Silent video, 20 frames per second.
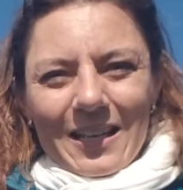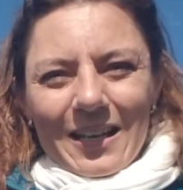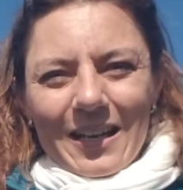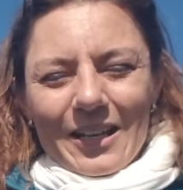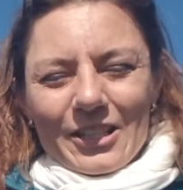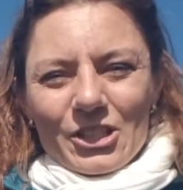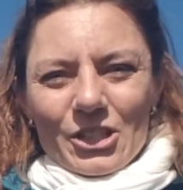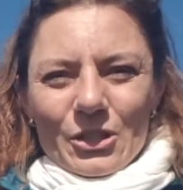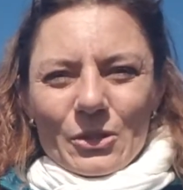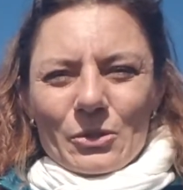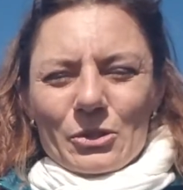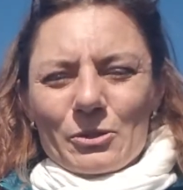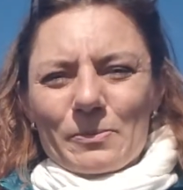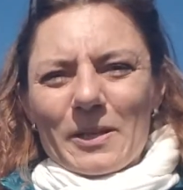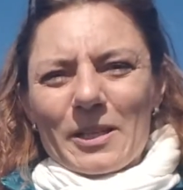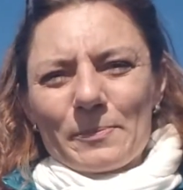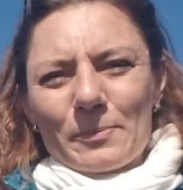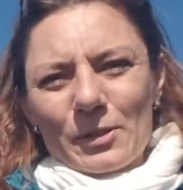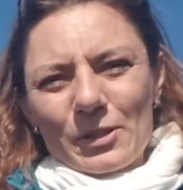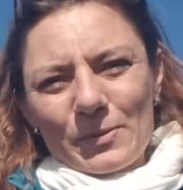I chose
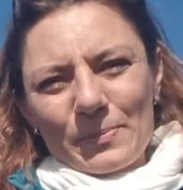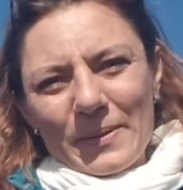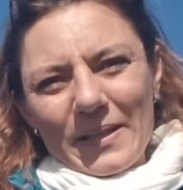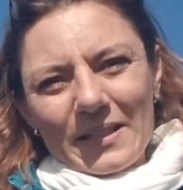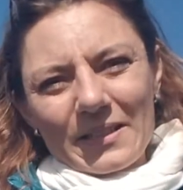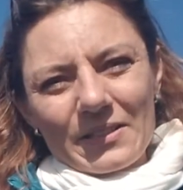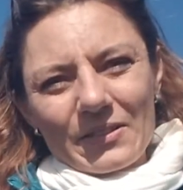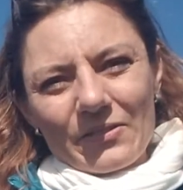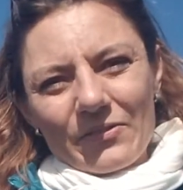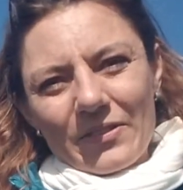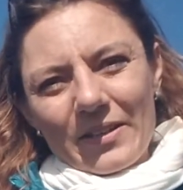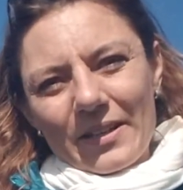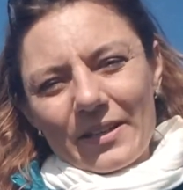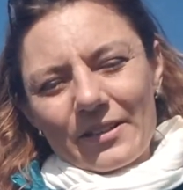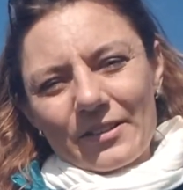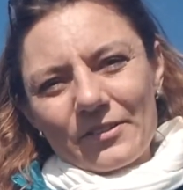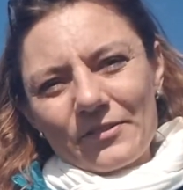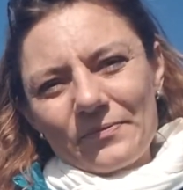my perspective there.